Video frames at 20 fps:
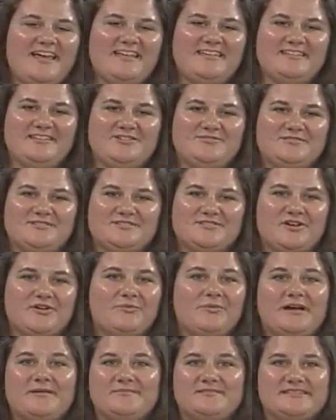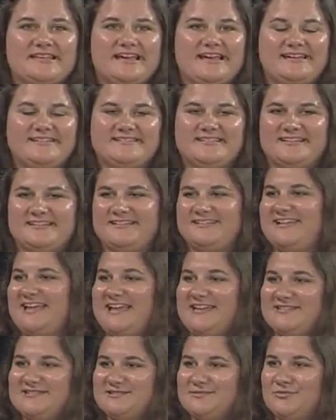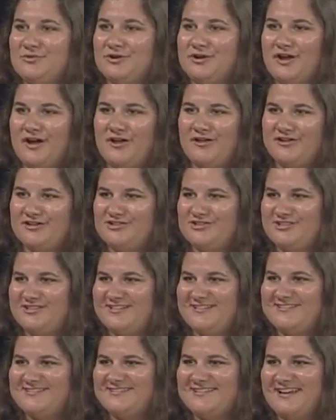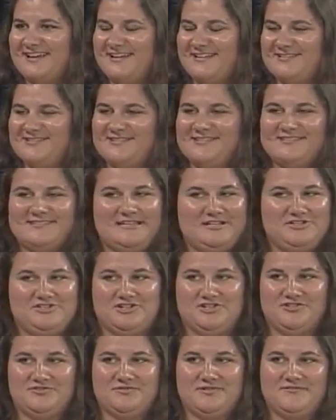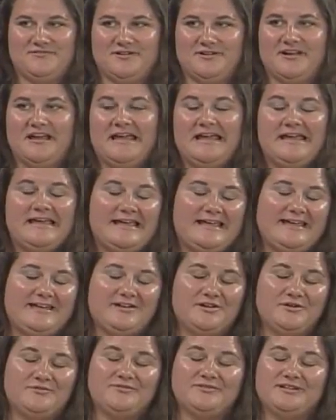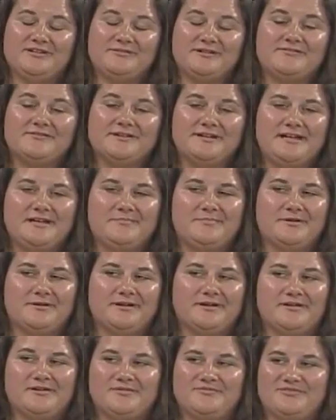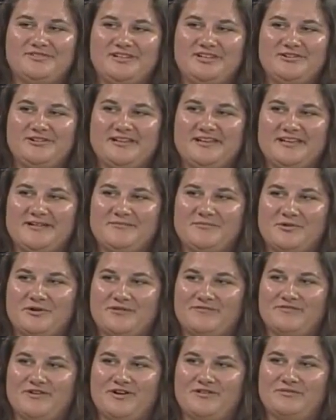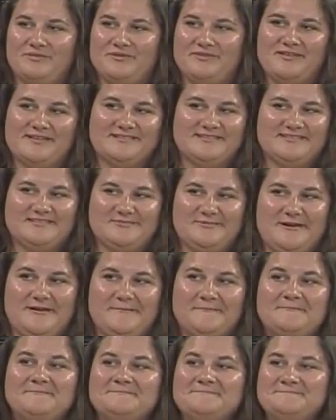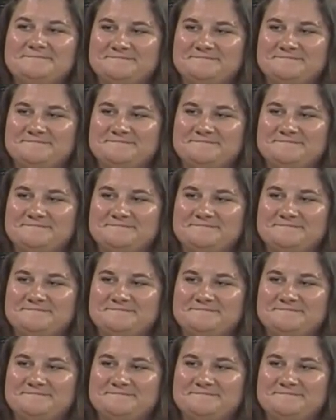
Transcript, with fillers: and uses our website to gain some more knowledge and insight into the St. Johns River, and hopefully Riverkeeper, and hopefully you can get more involved with us as well.